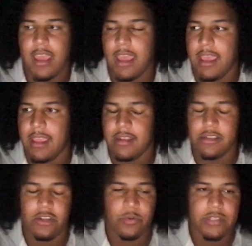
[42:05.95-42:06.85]
And,
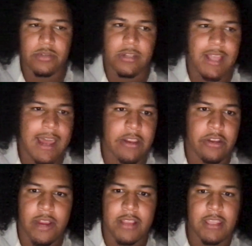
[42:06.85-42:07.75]
you know, we do a lot of
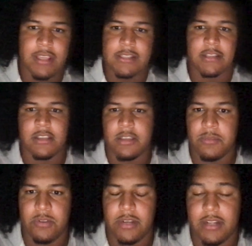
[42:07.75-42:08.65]
great things in the
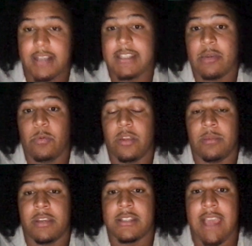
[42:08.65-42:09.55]
community. I say we
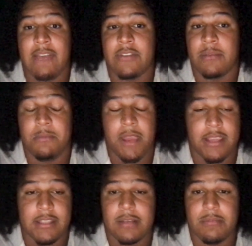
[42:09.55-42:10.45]
because I have an
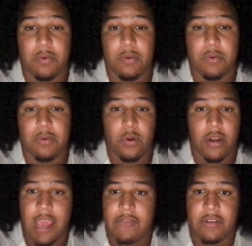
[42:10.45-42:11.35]
amazing
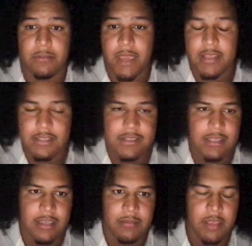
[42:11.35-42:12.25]
board, I have an amazing
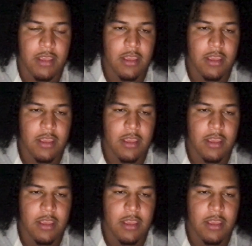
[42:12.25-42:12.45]
team.